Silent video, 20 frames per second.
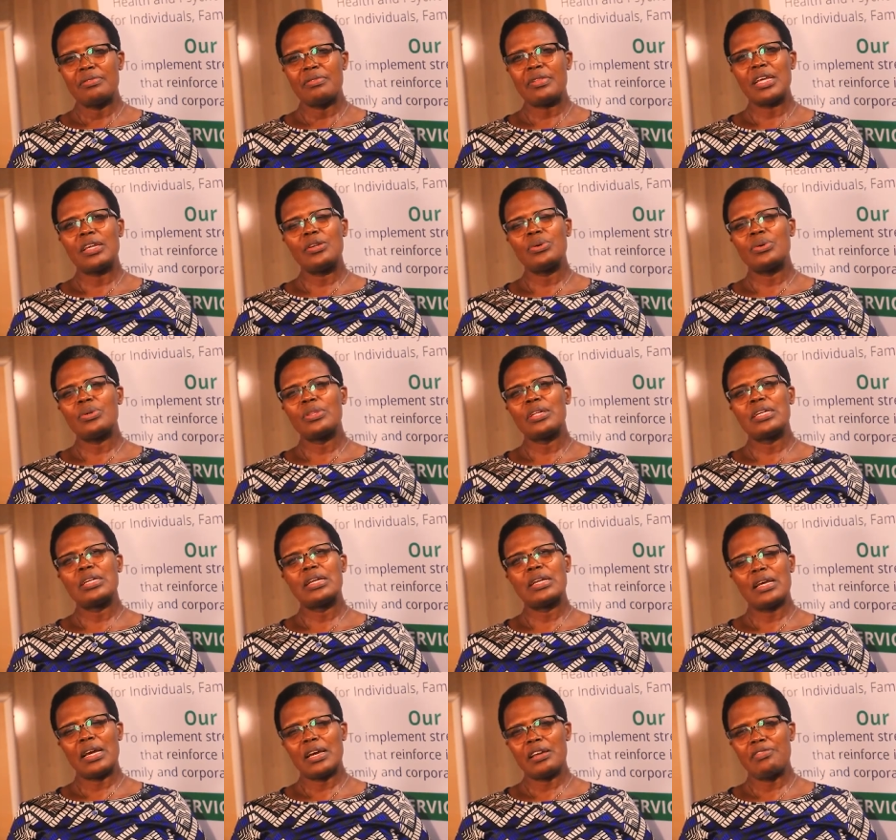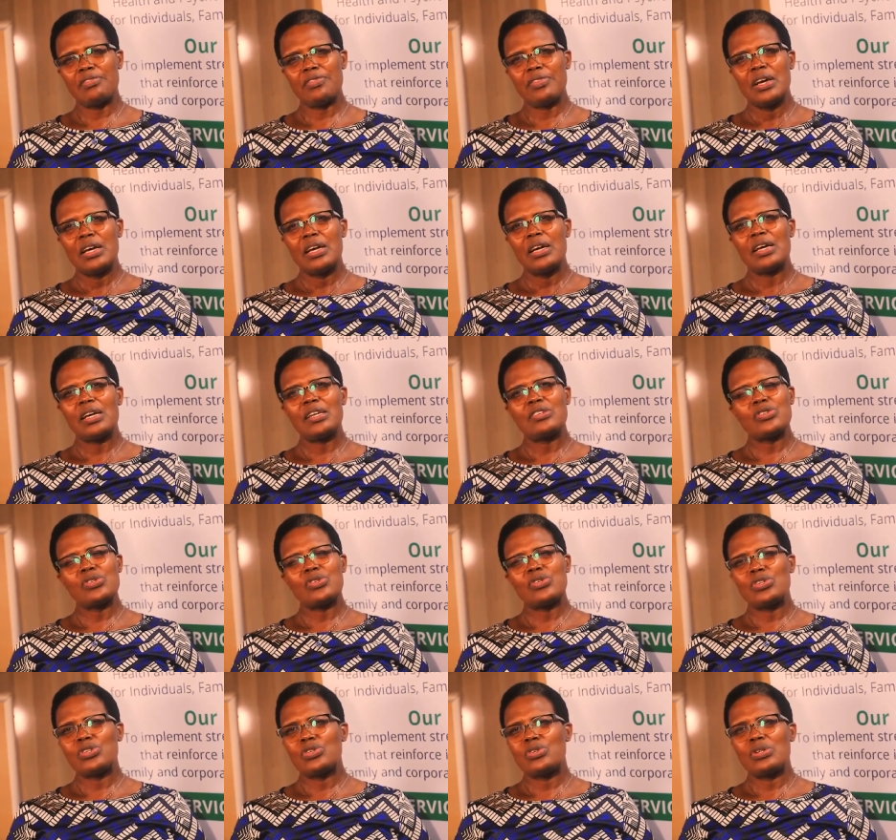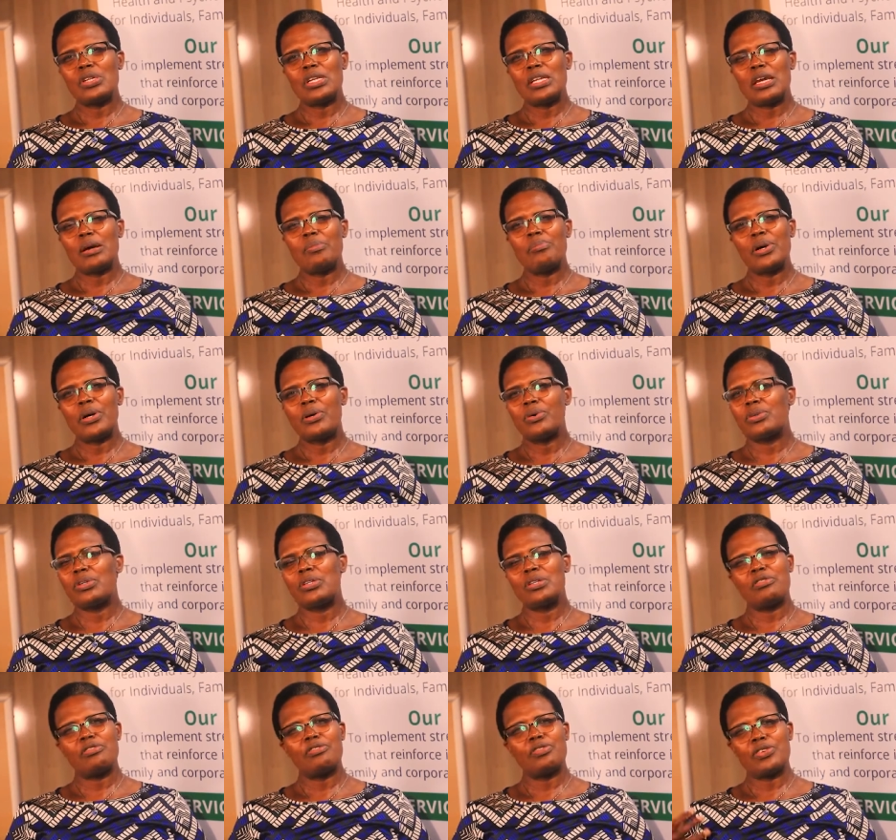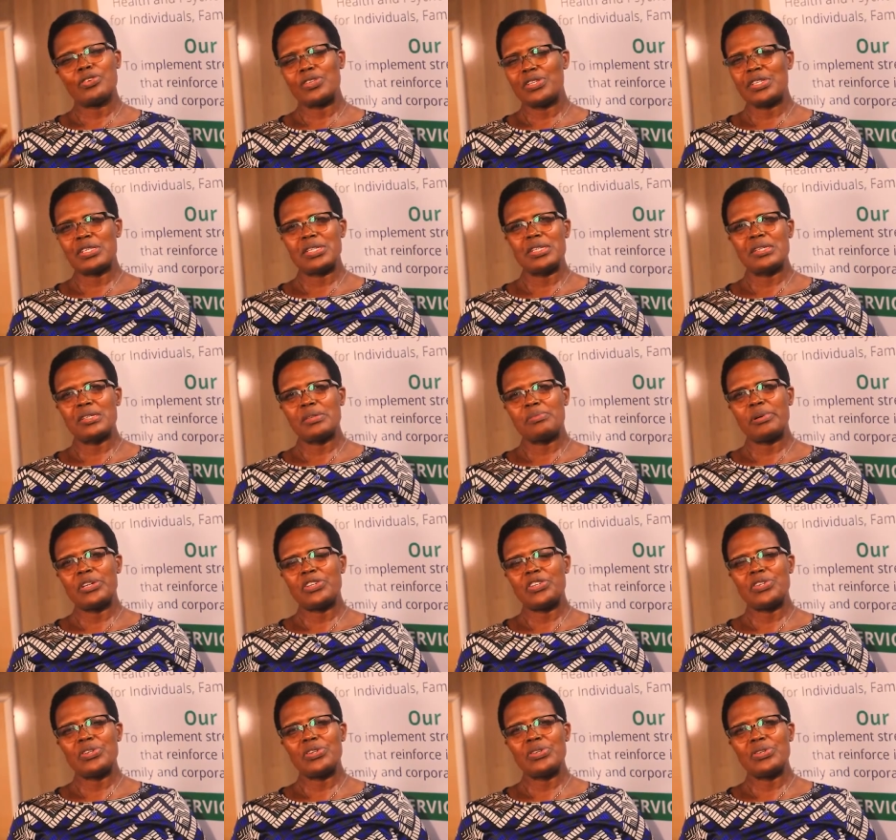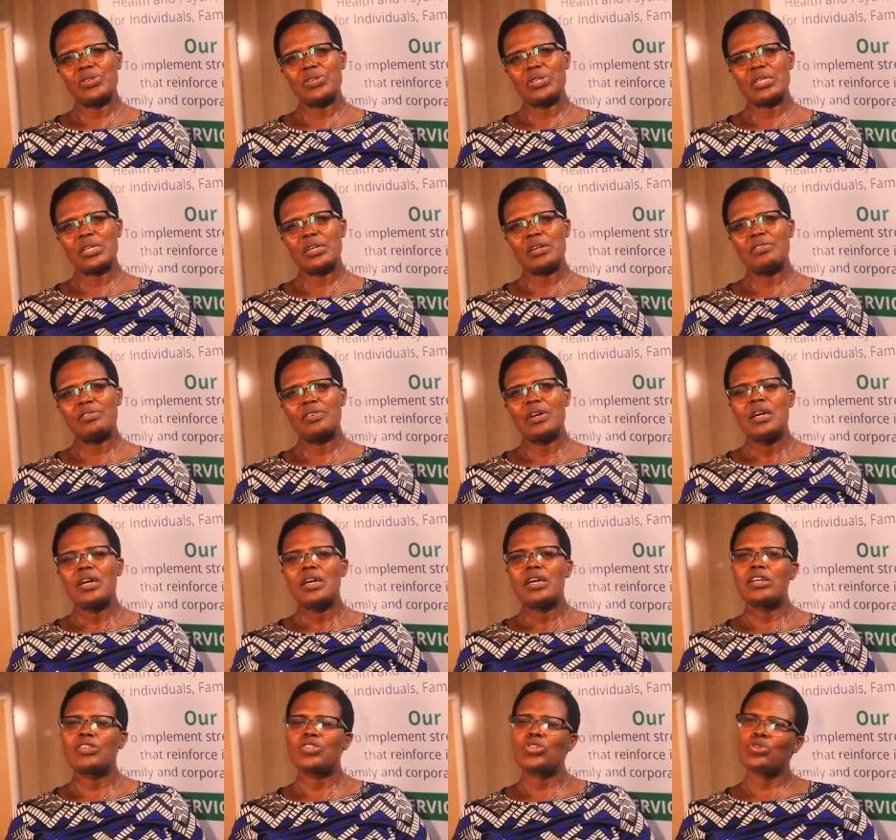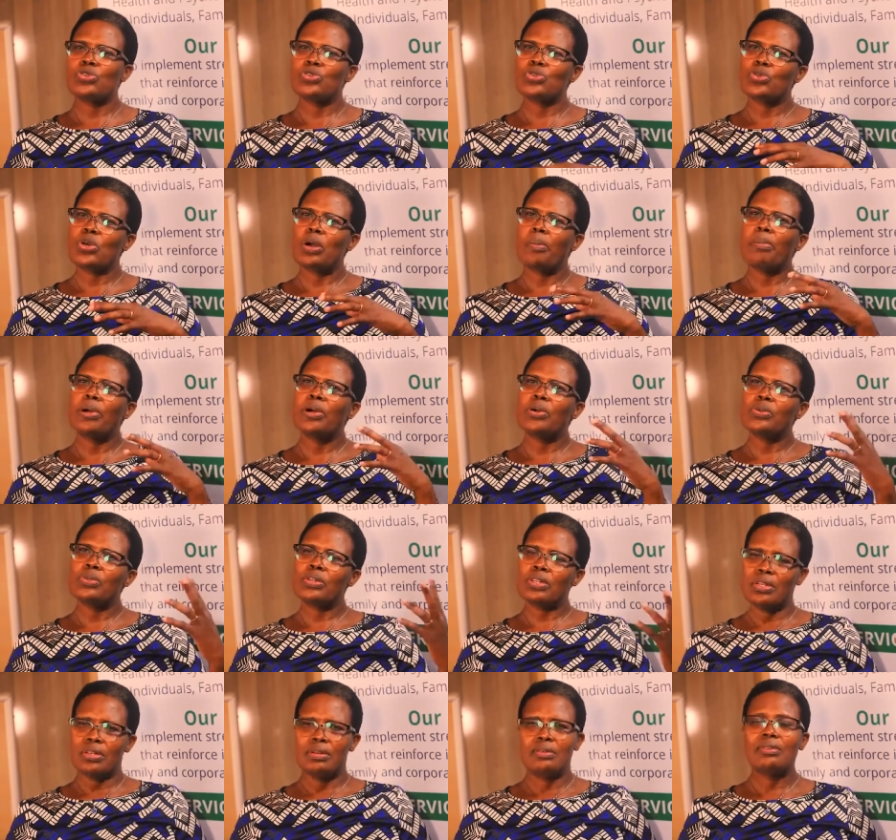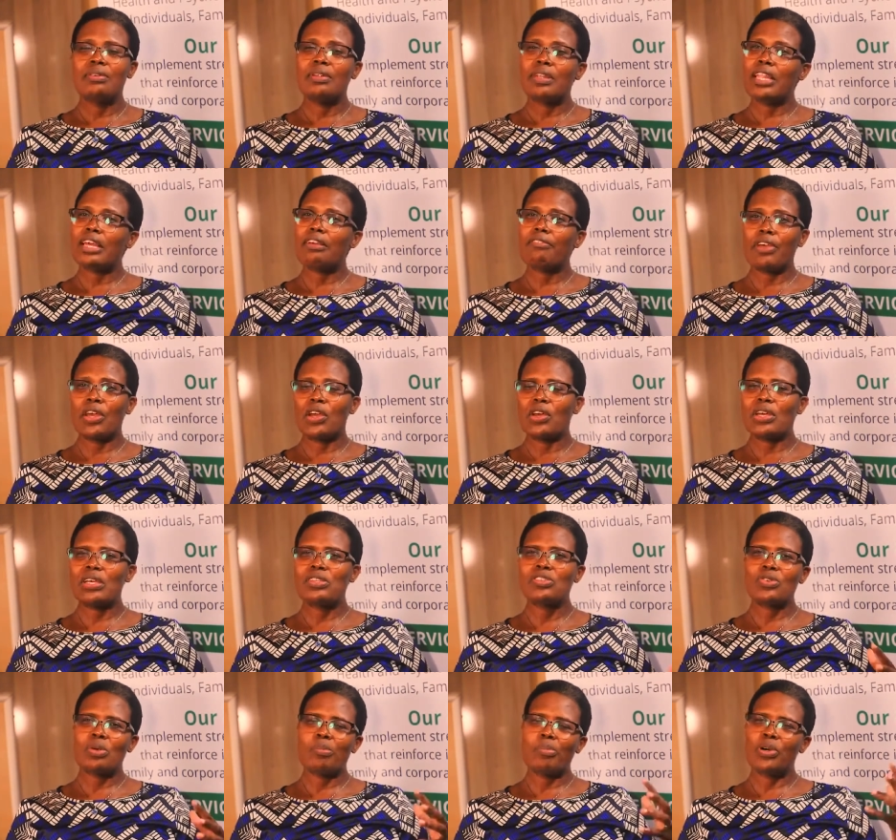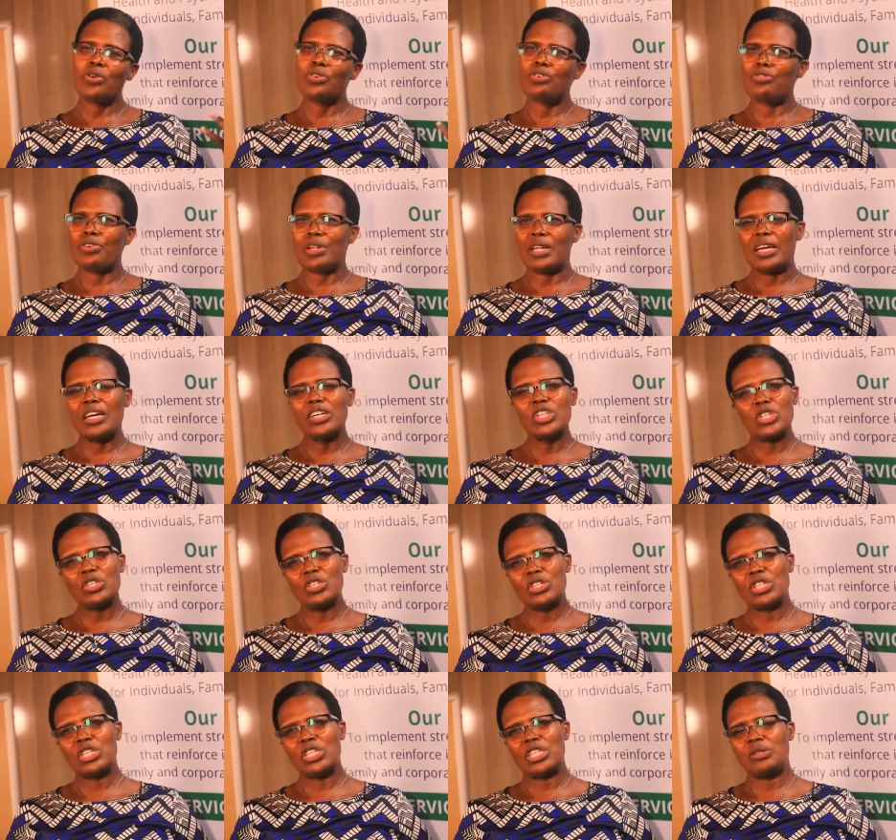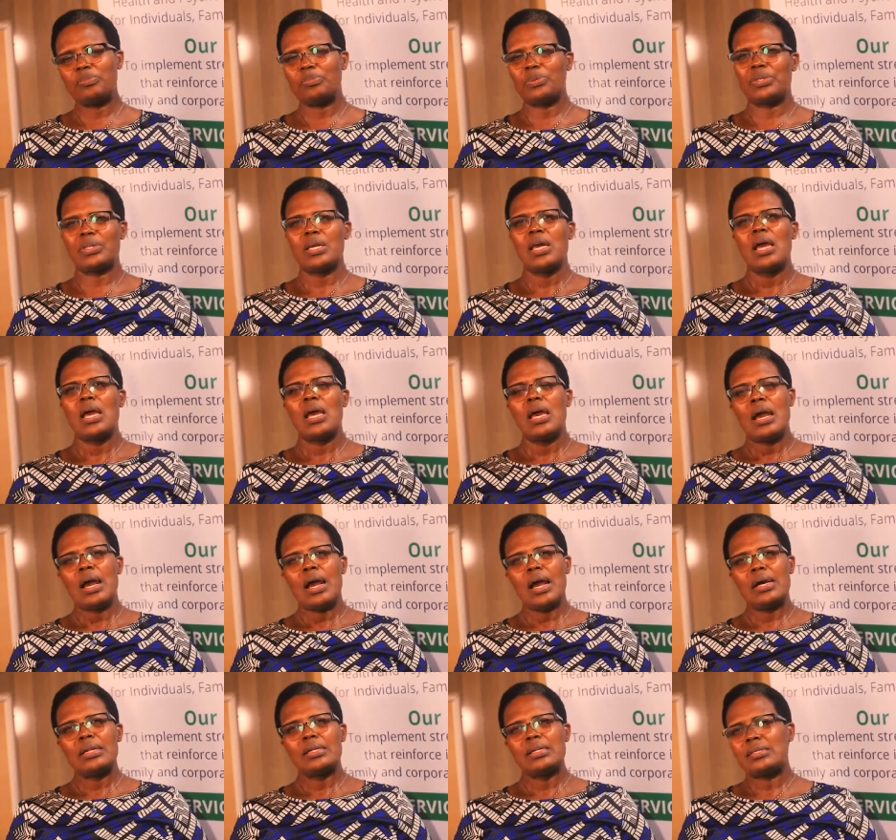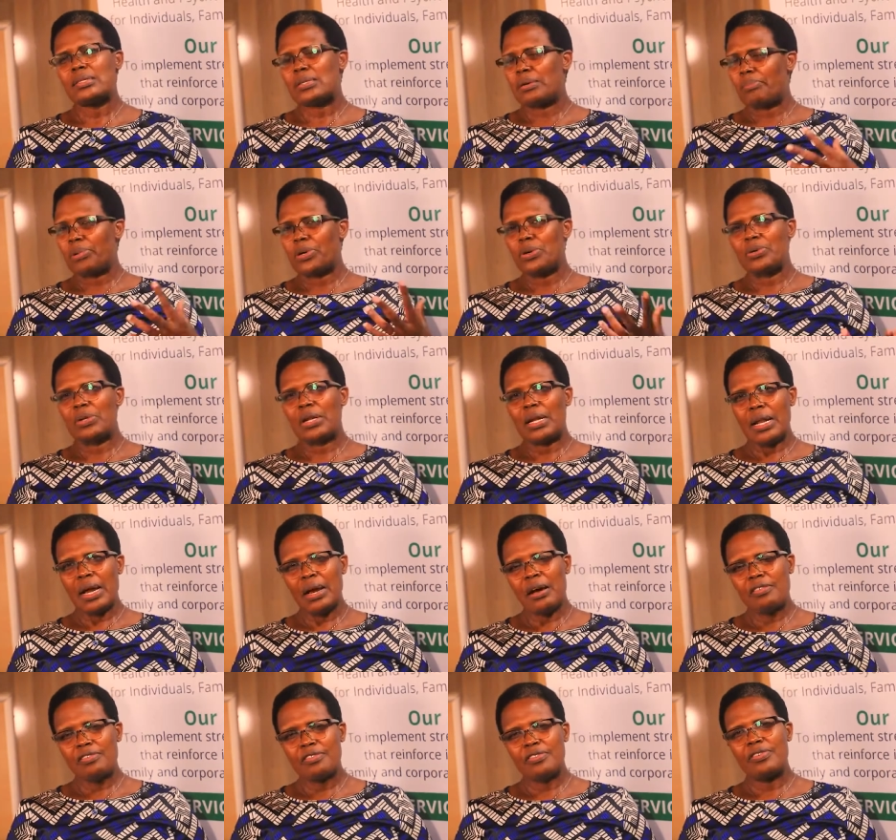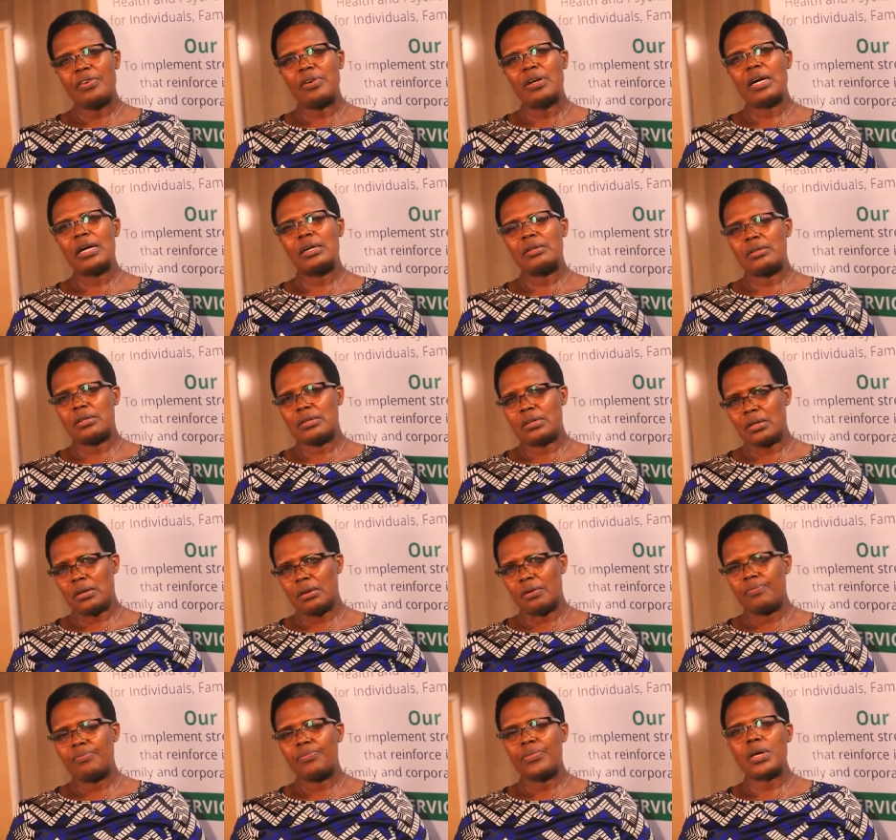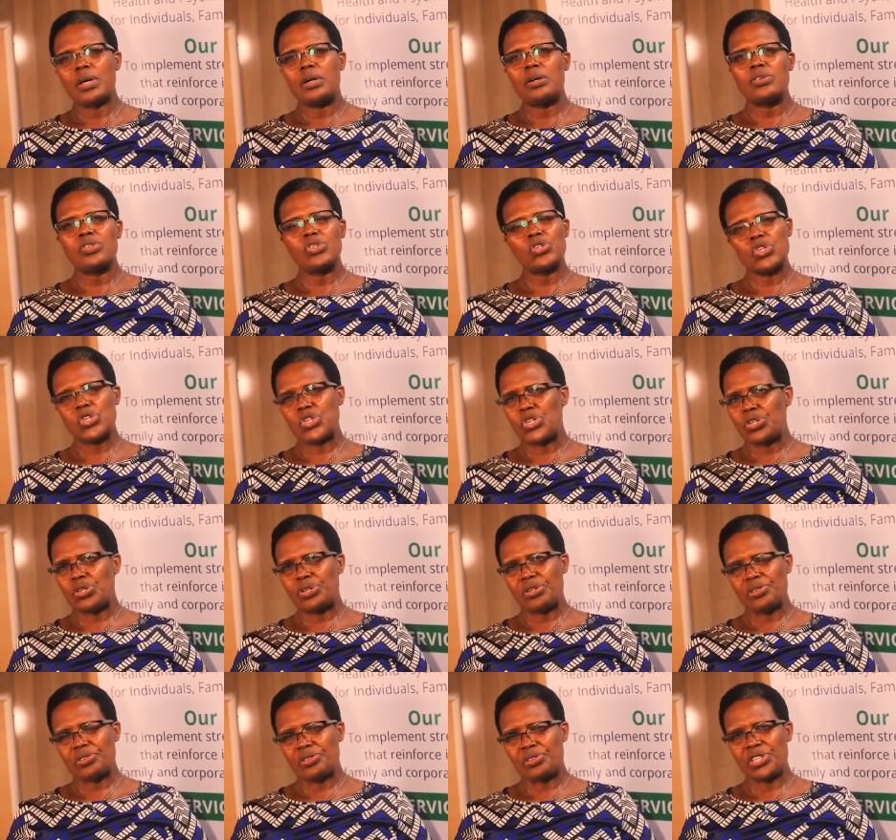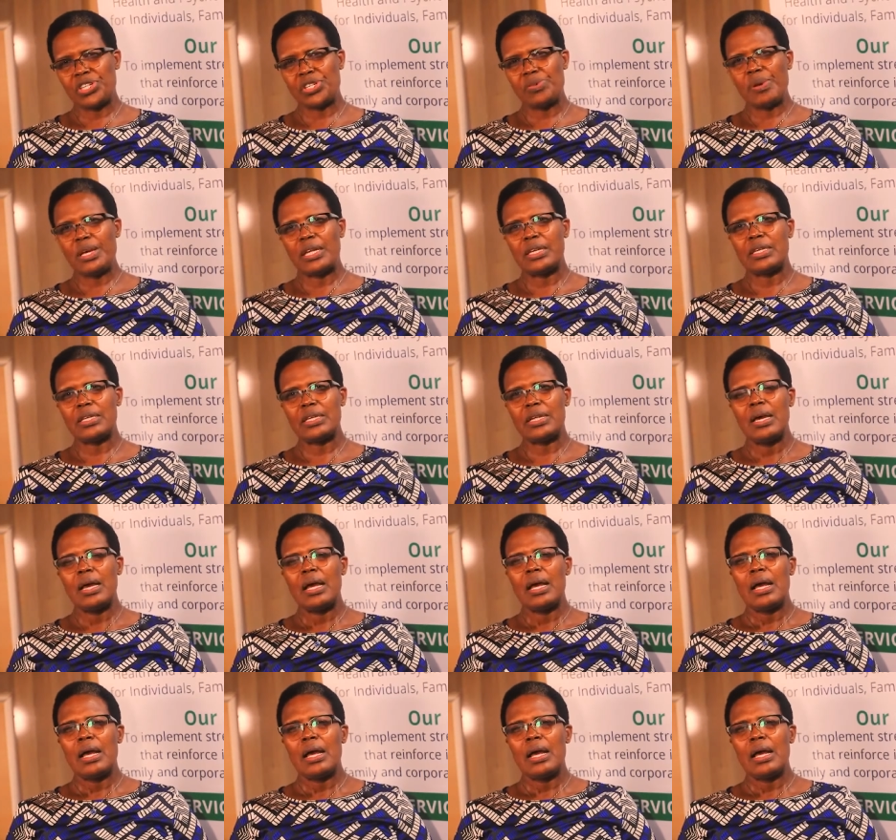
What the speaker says: They know that life is not only about, for instance, material stuff. It's also about living. It's about relationships, and it's about love and social nourishment.